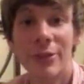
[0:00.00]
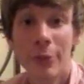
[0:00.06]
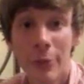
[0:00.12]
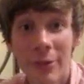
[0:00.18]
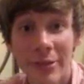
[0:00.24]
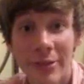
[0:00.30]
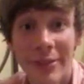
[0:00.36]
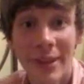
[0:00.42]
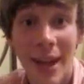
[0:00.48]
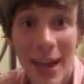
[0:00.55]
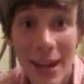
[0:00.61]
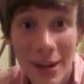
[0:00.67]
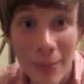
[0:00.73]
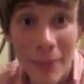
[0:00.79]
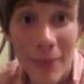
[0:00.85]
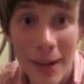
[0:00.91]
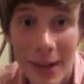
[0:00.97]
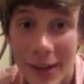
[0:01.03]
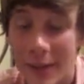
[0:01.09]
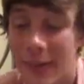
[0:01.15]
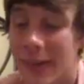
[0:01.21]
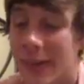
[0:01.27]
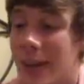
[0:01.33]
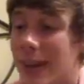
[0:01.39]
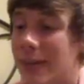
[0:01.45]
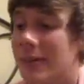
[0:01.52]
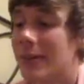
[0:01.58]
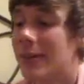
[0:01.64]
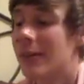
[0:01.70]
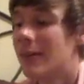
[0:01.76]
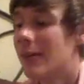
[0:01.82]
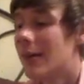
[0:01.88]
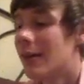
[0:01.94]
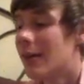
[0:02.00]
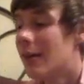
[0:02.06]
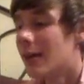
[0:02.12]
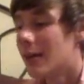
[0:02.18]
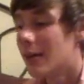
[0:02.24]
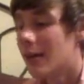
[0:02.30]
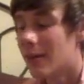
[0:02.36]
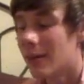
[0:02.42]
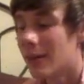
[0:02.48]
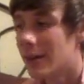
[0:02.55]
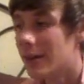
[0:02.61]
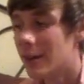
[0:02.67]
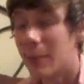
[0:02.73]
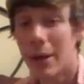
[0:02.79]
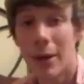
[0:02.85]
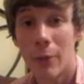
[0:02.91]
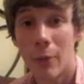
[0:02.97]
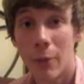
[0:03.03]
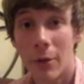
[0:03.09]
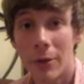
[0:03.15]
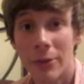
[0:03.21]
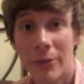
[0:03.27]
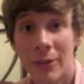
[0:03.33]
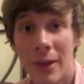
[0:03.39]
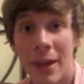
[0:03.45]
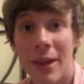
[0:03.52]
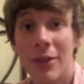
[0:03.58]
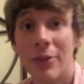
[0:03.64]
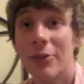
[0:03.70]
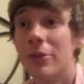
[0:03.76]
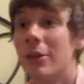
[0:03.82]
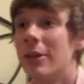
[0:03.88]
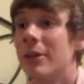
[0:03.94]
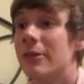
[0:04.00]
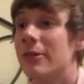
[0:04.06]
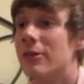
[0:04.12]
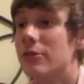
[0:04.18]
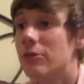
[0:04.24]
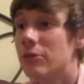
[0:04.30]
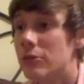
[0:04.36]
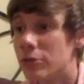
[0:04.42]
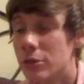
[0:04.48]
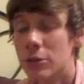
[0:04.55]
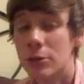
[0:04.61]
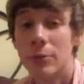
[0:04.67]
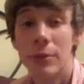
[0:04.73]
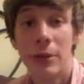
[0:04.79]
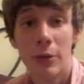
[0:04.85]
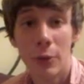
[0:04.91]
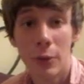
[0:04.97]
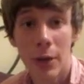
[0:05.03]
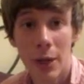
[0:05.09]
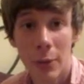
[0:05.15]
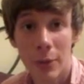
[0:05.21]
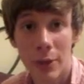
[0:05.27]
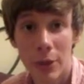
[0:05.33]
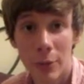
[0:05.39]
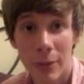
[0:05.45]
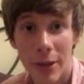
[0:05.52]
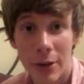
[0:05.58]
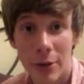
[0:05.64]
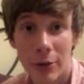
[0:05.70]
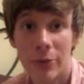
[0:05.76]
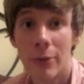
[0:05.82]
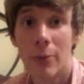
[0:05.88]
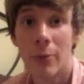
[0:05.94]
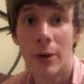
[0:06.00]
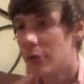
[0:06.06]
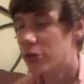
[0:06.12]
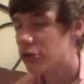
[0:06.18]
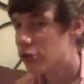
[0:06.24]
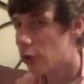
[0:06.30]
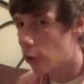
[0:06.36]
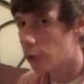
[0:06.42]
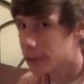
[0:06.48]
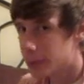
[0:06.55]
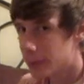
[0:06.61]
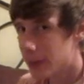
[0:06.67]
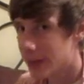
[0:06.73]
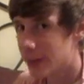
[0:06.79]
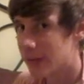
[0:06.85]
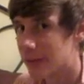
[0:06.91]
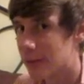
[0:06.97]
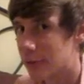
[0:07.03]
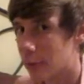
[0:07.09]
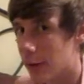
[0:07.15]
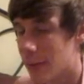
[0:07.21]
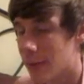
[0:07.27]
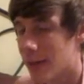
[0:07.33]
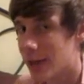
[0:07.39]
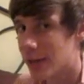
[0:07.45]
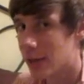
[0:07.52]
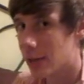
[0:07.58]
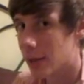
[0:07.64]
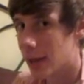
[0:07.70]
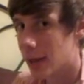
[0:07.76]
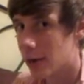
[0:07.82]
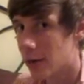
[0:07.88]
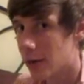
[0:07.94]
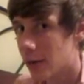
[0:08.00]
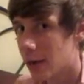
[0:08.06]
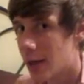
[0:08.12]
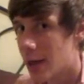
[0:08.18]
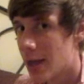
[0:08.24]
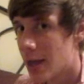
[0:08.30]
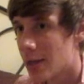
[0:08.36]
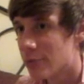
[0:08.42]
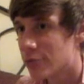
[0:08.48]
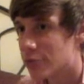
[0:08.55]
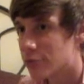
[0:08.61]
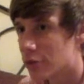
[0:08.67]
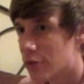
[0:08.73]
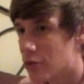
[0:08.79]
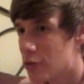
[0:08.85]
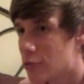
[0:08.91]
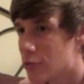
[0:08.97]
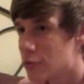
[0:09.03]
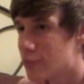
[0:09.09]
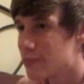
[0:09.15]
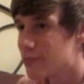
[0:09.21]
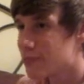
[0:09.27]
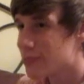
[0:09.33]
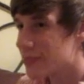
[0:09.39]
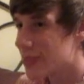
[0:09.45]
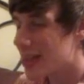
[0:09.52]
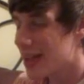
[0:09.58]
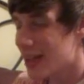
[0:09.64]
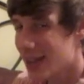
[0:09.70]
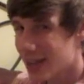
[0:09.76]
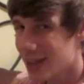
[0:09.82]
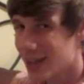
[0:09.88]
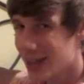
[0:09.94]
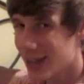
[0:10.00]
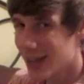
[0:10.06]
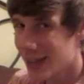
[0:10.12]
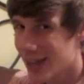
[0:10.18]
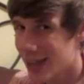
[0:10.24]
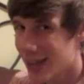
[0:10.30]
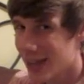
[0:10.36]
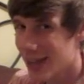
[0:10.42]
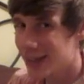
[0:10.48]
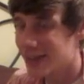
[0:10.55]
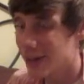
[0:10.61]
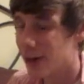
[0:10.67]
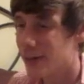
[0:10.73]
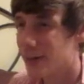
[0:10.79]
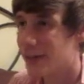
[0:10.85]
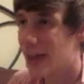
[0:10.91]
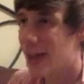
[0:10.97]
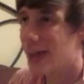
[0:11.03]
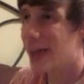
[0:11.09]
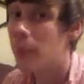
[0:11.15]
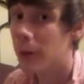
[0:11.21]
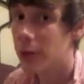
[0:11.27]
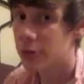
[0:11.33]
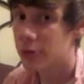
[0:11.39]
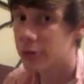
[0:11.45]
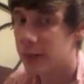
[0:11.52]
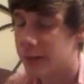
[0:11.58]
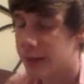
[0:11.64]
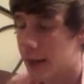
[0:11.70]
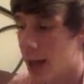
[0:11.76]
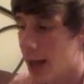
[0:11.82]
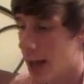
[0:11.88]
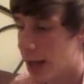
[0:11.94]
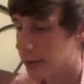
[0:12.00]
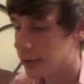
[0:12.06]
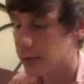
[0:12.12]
She was 10 minutes late. And to make it worse, she is so annoying when you meet her somewhere. She's ultimately screaming in your ear, so it's hard to take. But she's hot,